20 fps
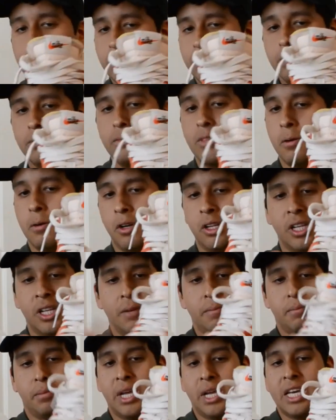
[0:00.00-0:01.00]
the
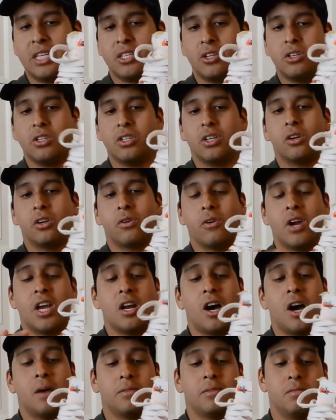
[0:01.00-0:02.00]
Blazer is a great
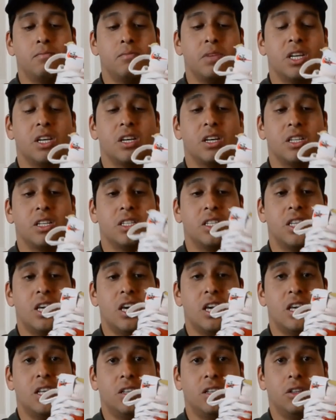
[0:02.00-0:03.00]
option because
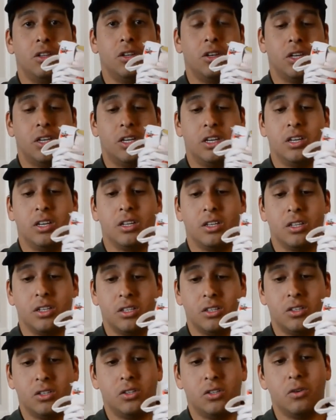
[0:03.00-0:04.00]
they look
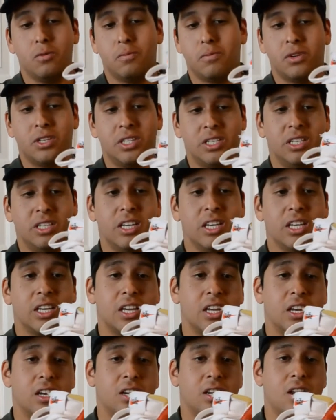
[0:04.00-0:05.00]
super slick,
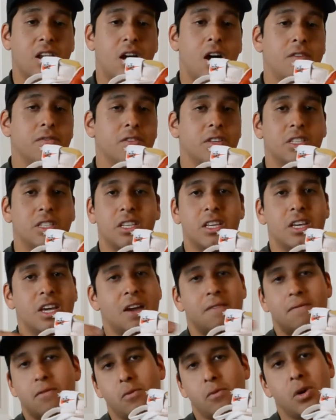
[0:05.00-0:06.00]
and obviously
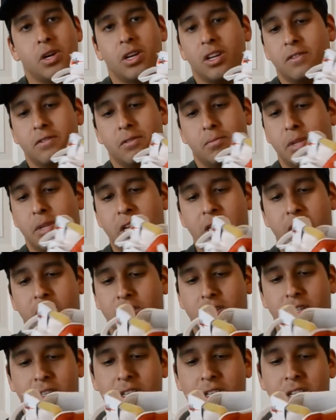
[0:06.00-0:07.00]
everyone loves Blazers.